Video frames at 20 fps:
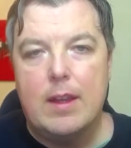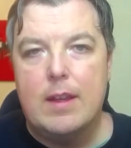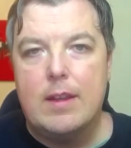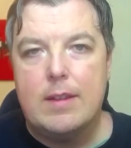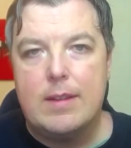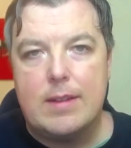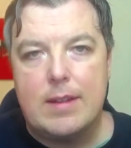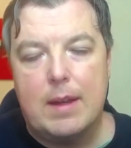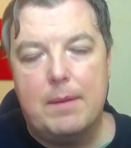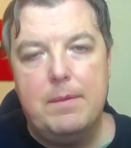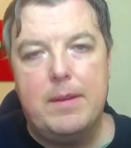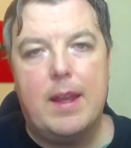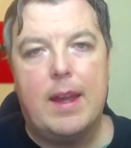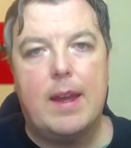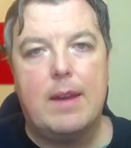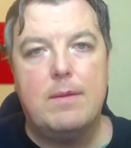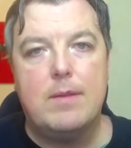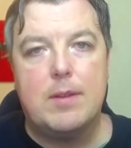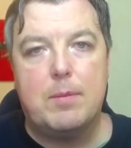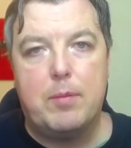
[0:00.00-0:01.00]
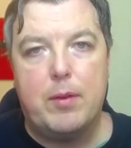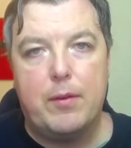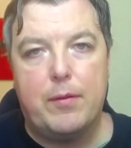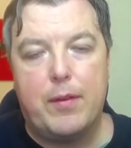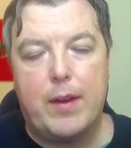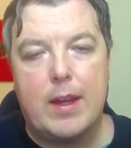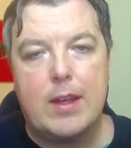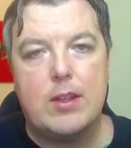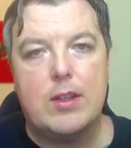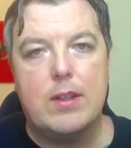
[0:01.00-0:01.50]
Sometimes
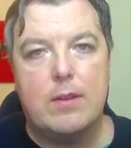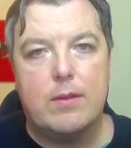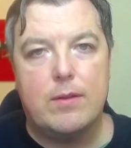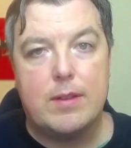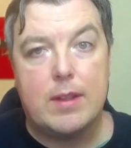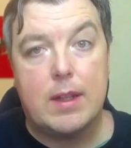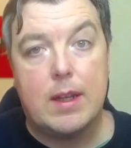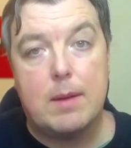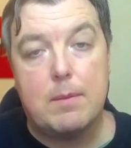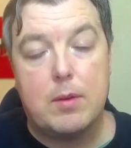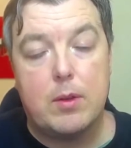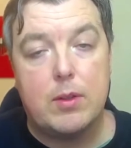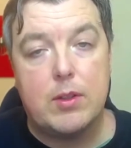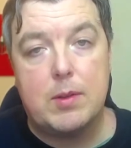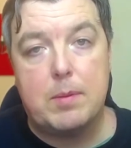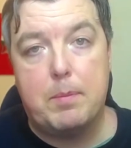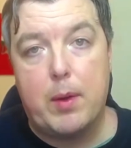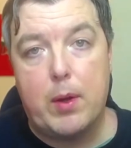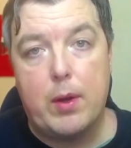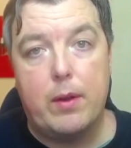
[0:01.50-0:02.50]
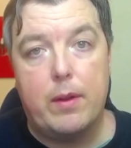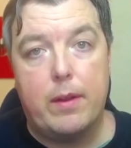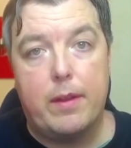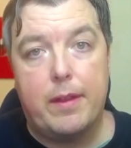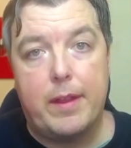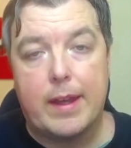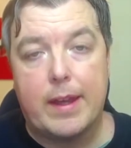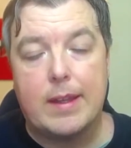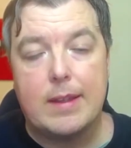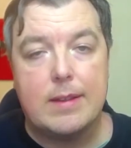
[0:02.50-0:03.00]
professionals are able to spot
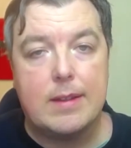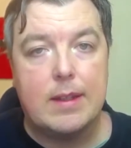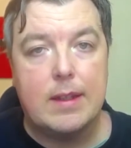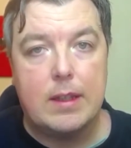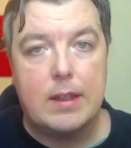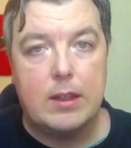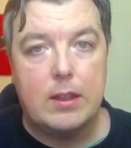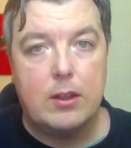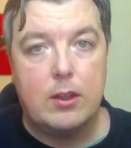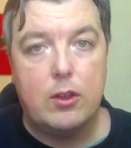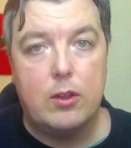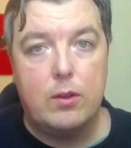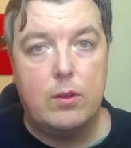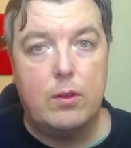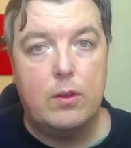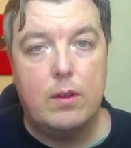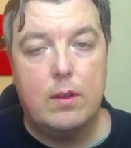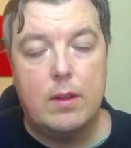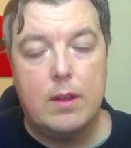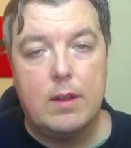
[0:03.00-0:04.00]
things in you,